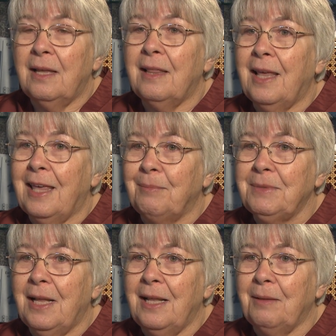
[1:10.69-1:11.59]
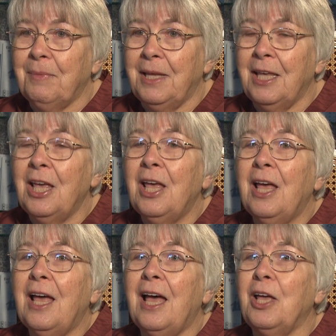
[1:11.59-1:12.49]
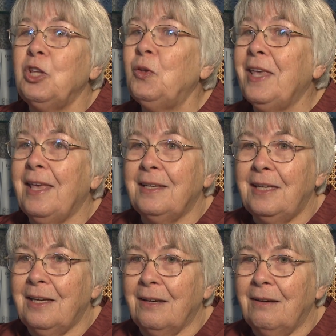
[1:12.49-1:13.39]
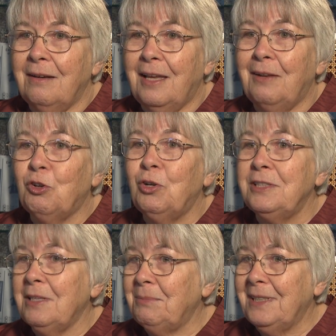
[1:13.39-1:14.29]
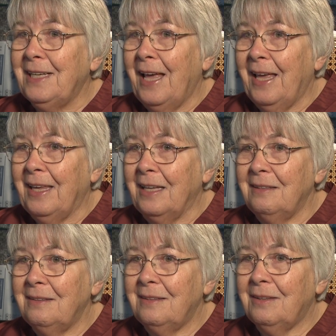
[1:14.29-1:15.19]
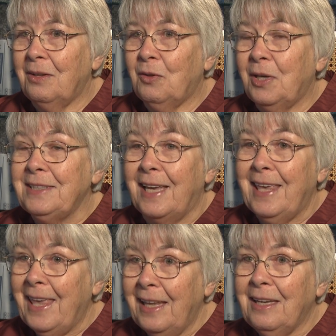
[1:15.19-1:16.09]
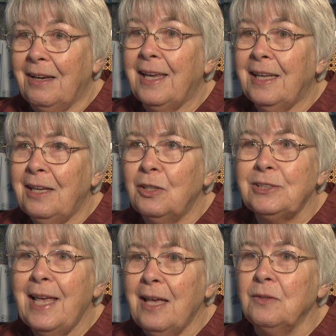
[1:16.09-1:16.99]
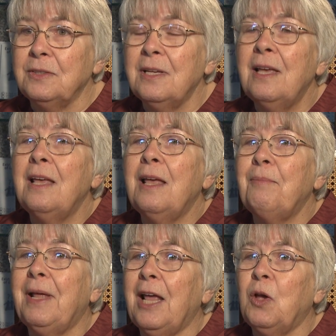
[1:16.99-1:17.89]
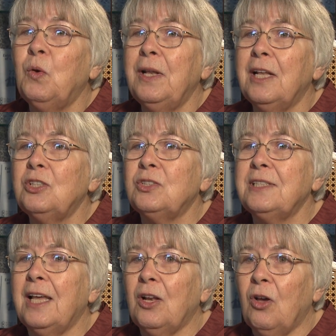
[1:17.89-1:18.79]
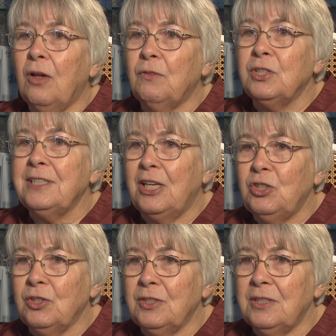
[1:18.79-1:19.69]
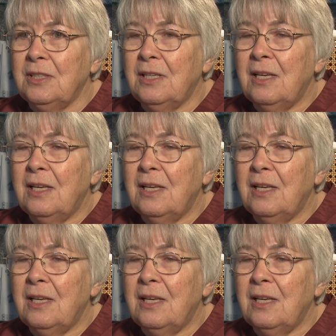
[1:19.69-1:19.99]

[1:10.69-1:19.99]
They kept telling me, you can't hear. And of course I'm denying it, because I can't hear. I can hear sounds, but I couldn't understand conversations.